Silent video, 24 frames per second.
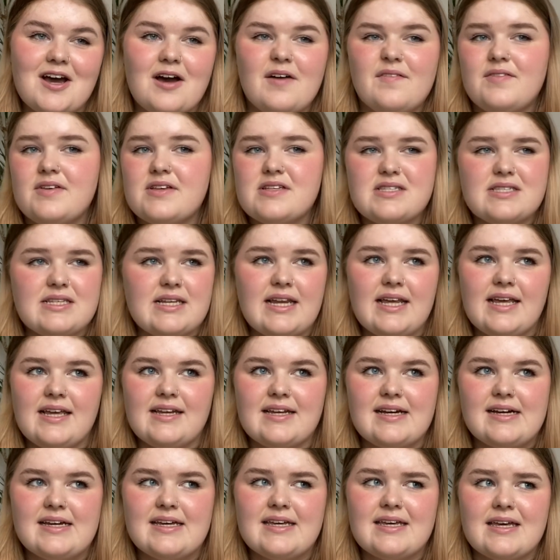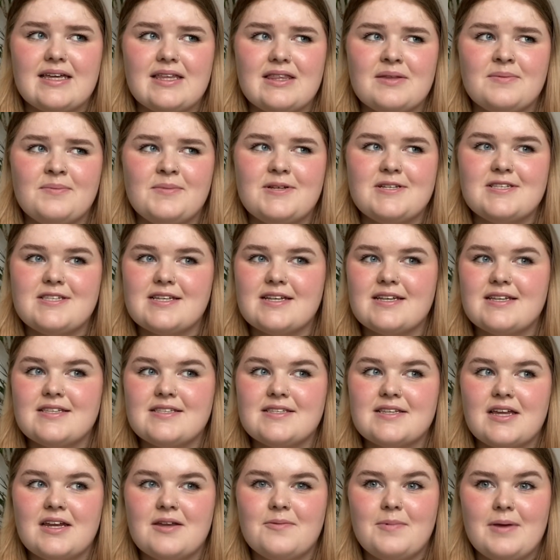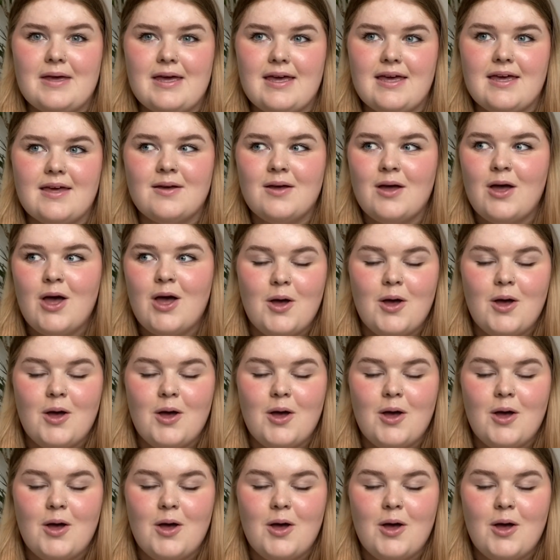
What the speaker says: Obviously, like, the music is going to be